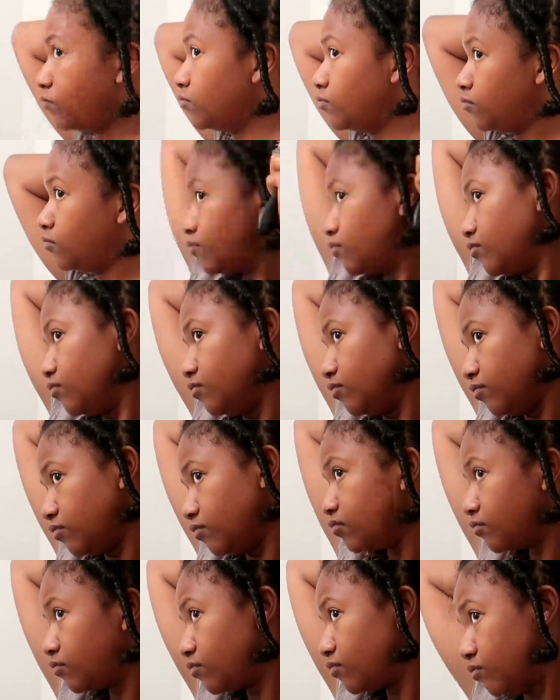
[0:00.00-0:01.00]
this is
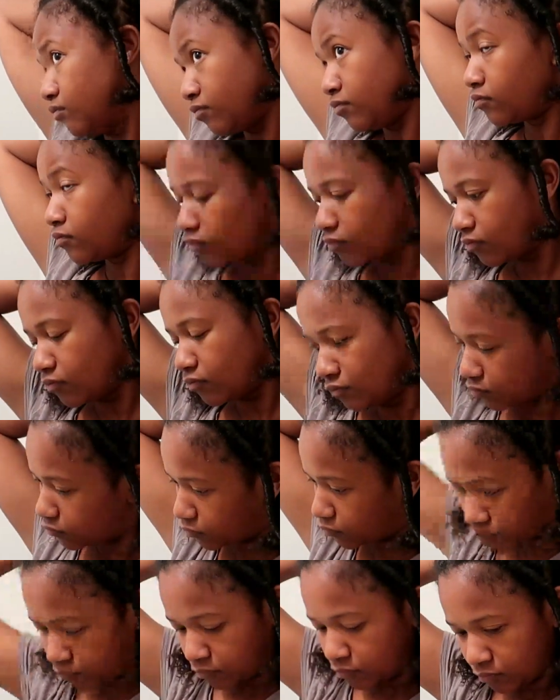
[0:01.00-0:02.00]
my go-to
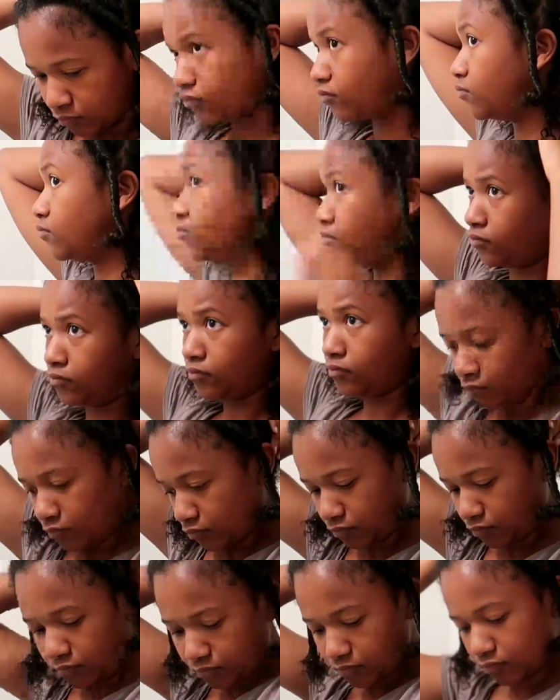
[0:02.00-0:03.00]
product. I
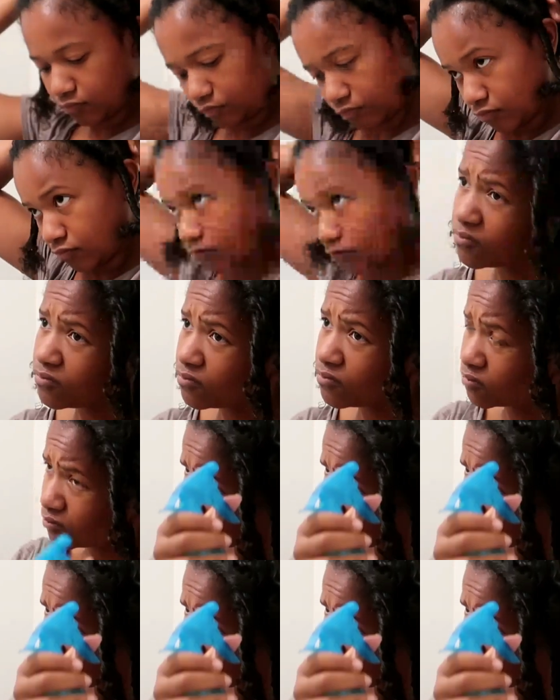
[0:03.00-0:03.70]
use my Denman